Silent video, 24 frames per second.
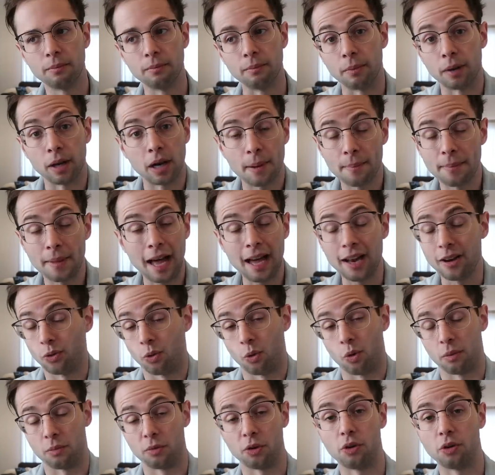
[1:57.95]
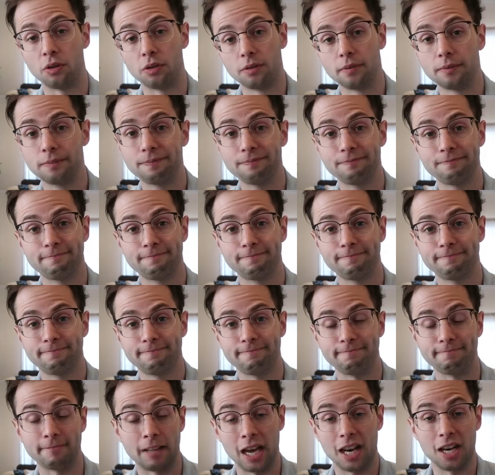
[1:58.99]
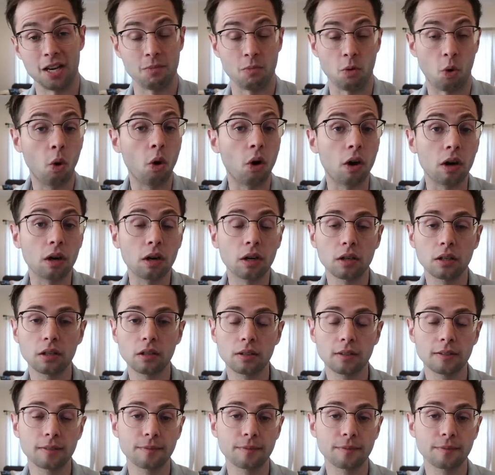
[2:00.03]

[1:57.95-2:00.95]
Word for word: But I'm not normal. Not anymore.